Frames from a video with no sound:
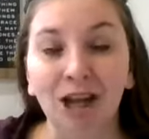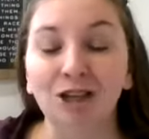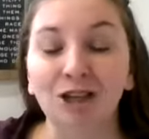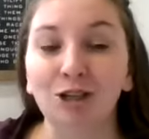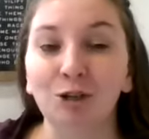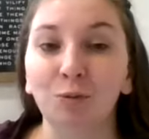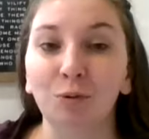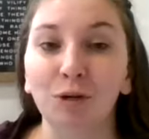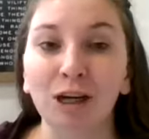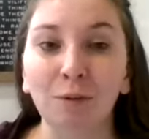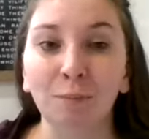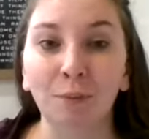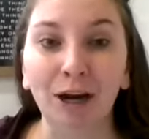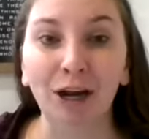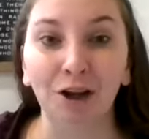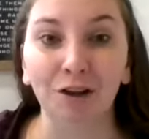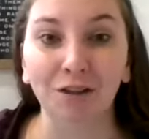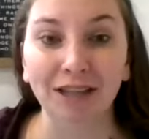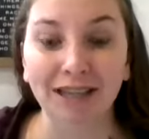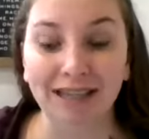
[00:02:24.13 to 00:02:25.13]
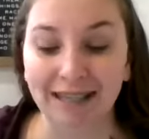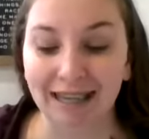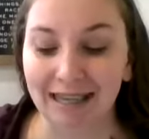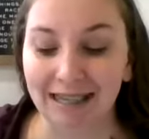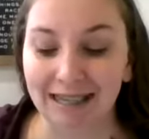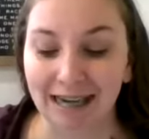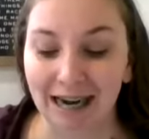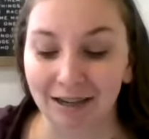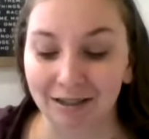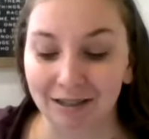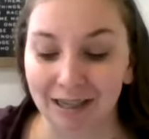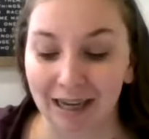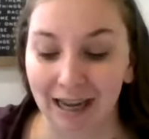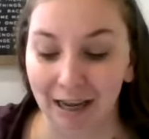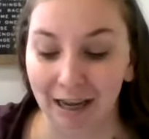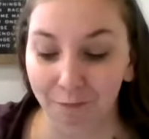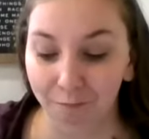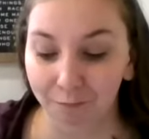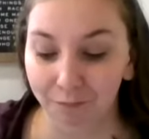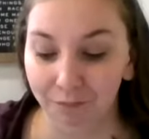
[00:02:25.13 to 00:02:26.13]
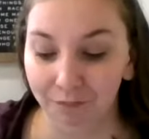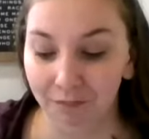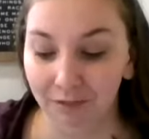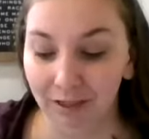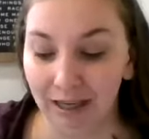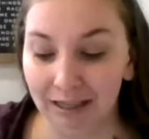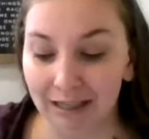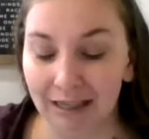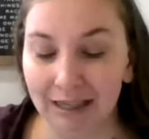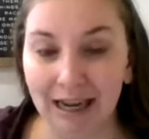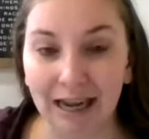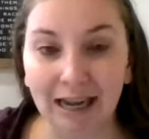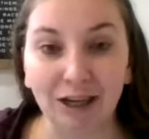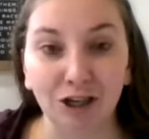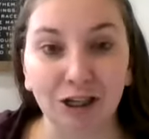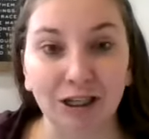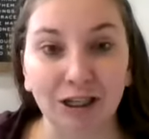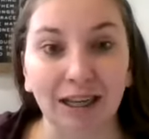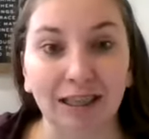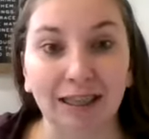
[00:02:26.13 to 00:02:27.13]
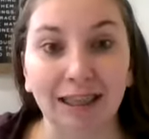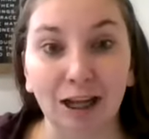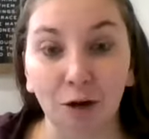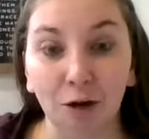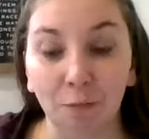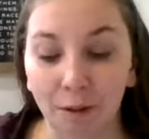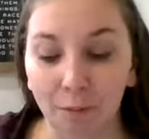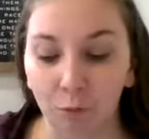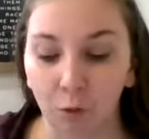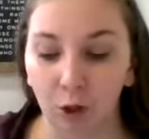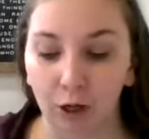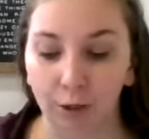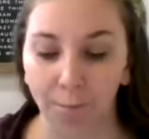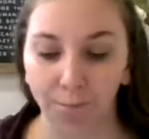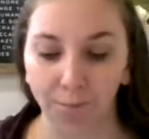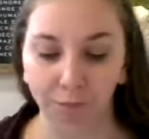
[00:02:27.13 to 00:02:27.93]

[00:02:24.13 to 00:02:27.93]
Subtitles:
So we're going to break all these things down today just a little bit more.